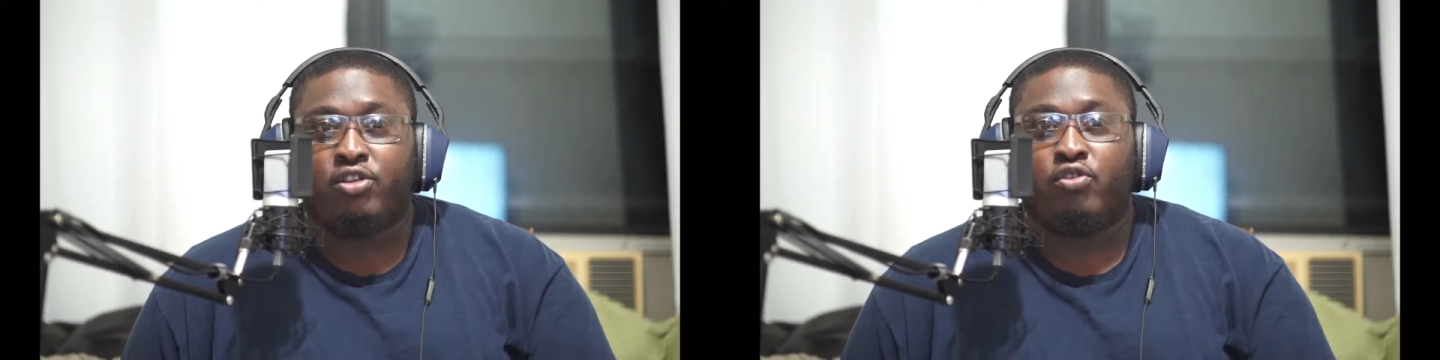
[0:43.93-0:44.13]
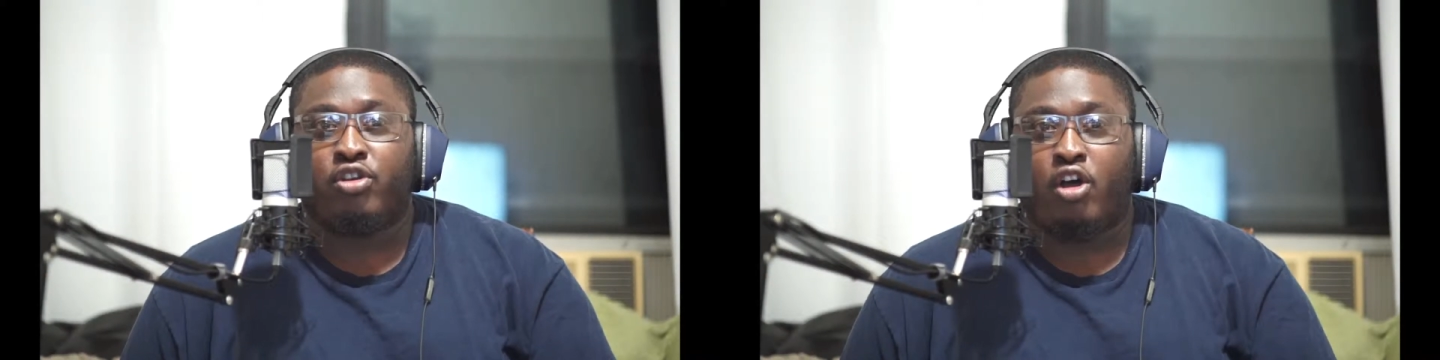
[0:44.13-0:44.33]

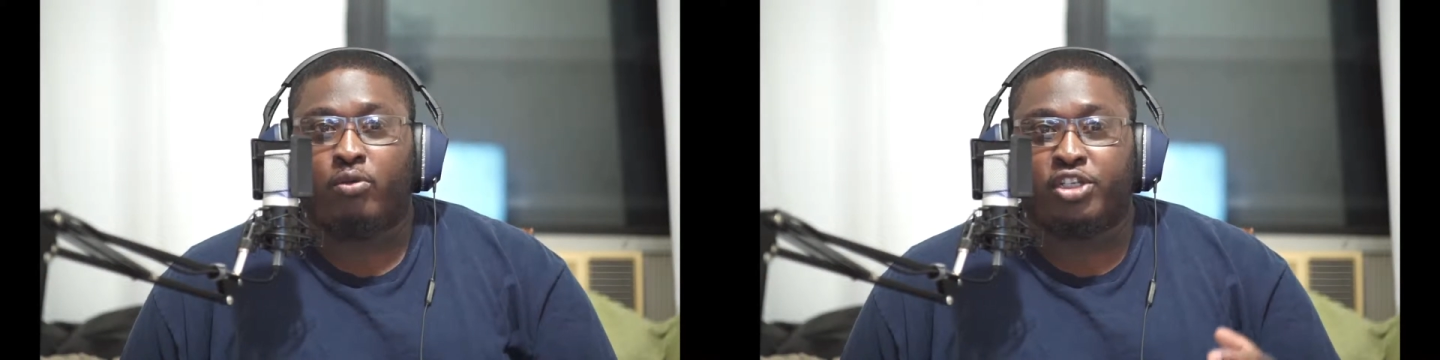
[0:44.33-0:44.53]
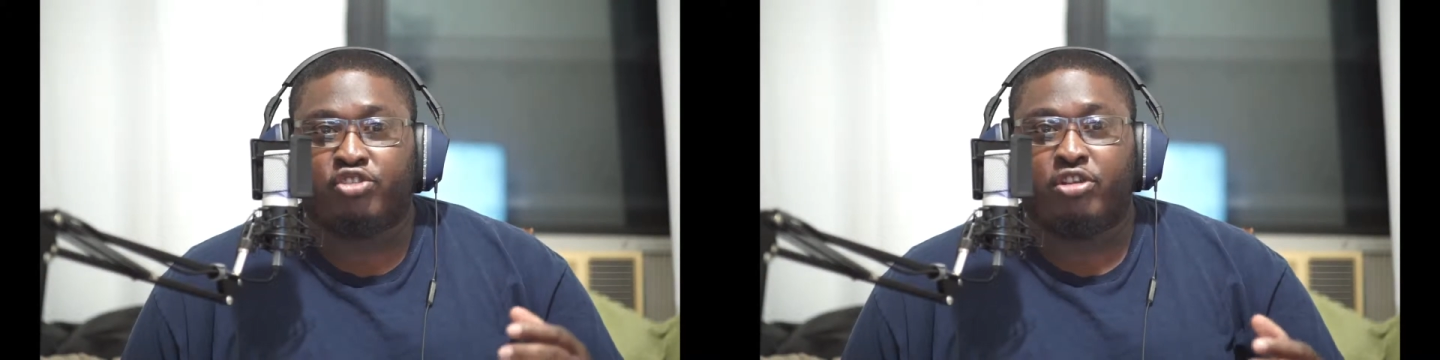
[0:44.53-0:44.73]
you can
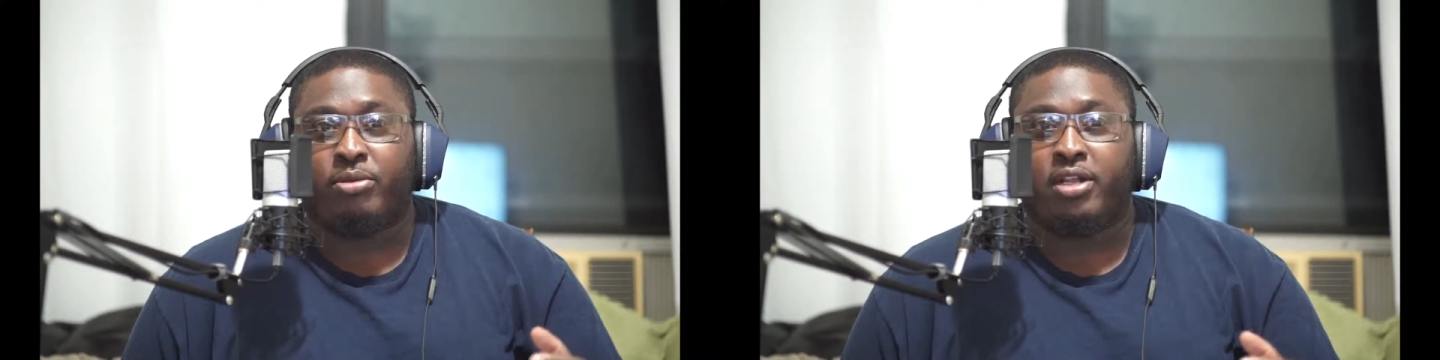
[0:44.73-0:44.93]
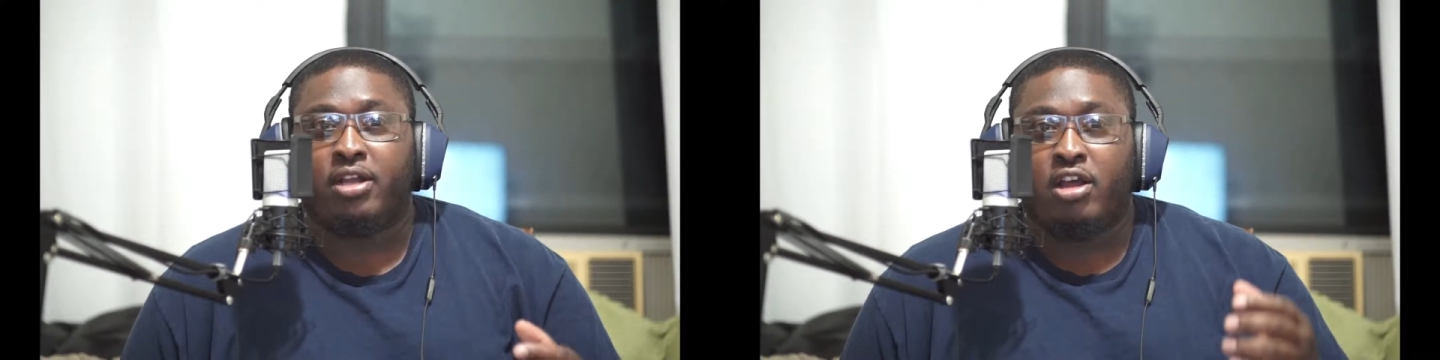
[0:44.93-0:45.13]
always stream
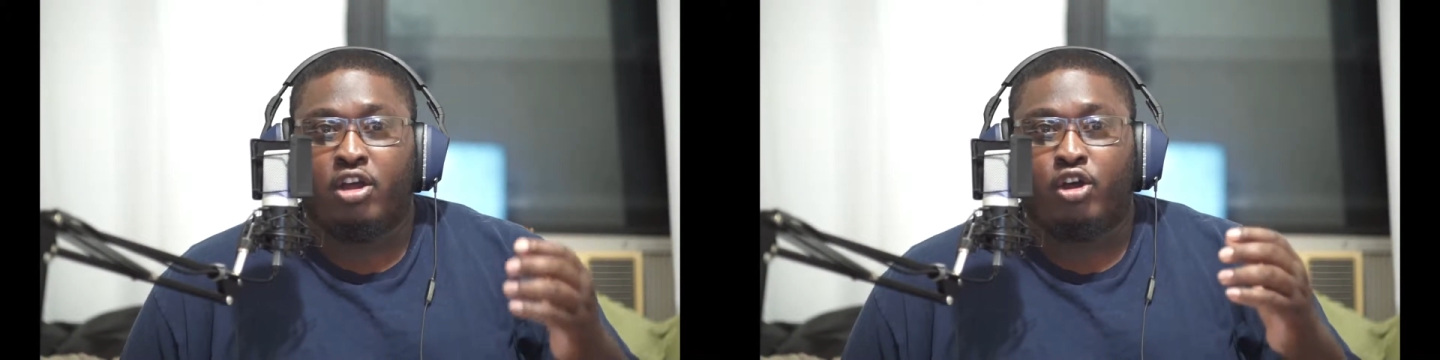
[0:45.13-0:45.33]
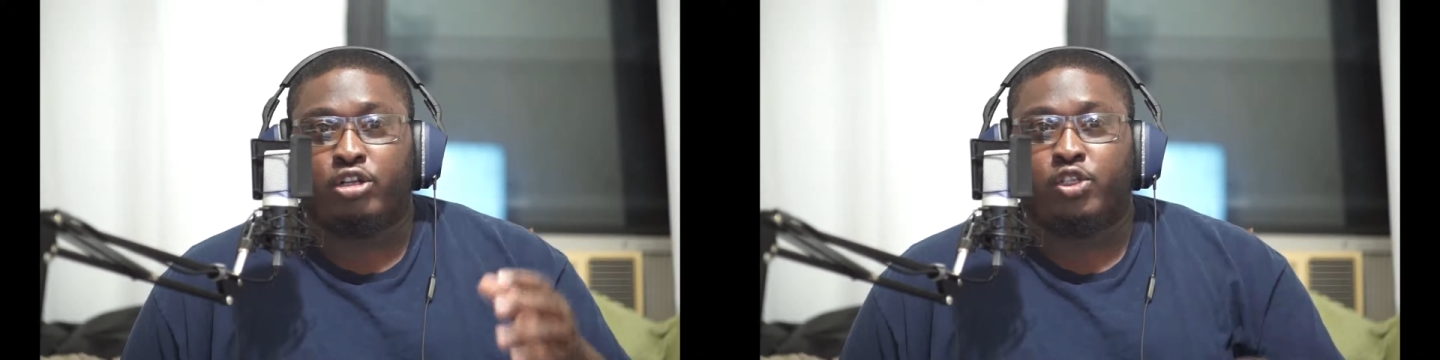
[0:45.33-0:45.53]
it
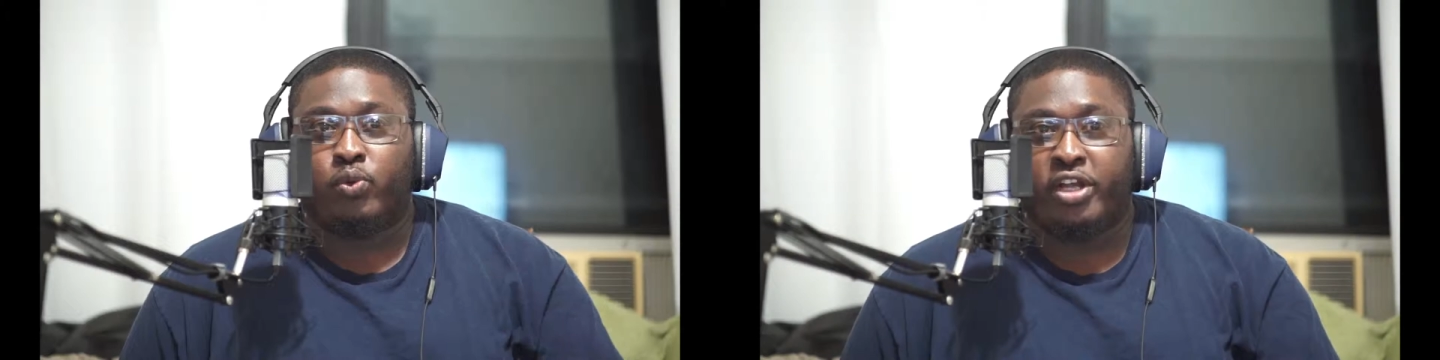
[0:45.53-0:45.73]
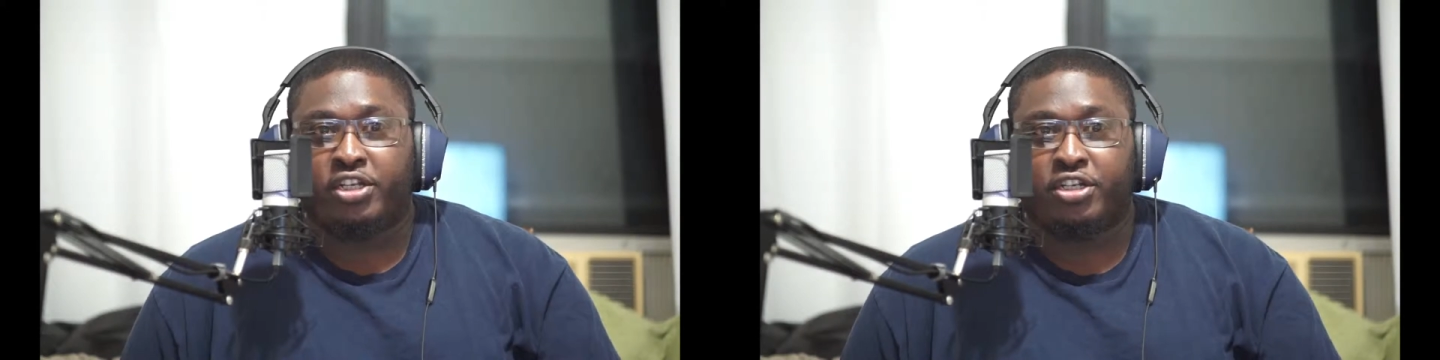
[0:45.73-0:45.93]
on
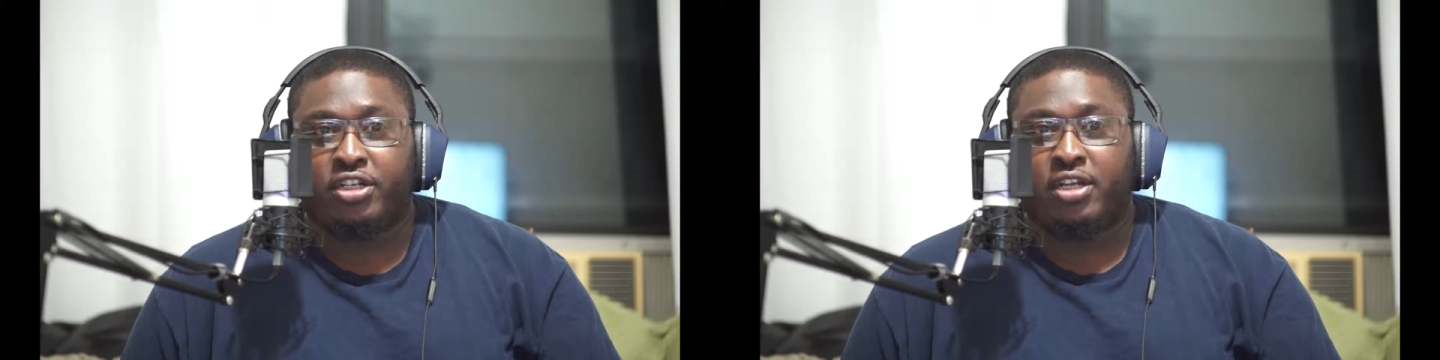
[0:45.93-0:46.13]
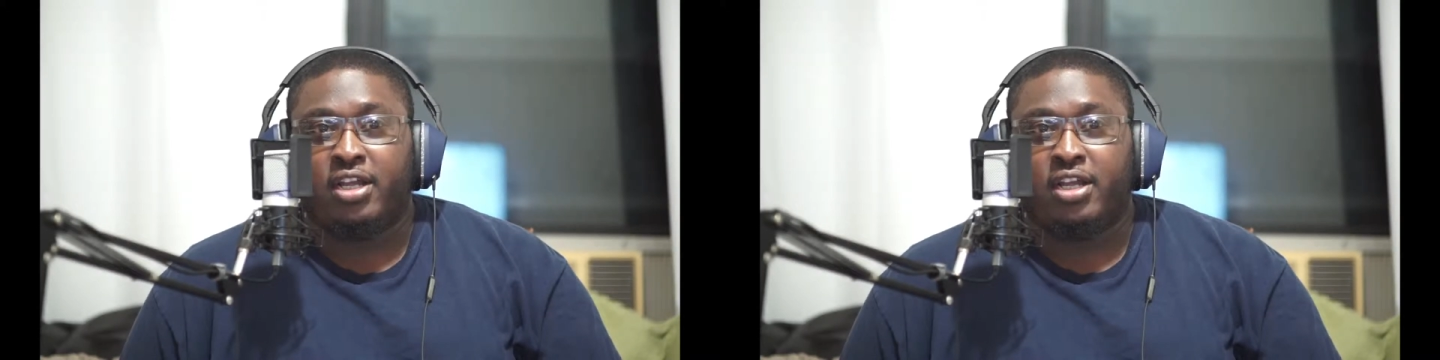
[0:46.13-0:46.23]
Twitch.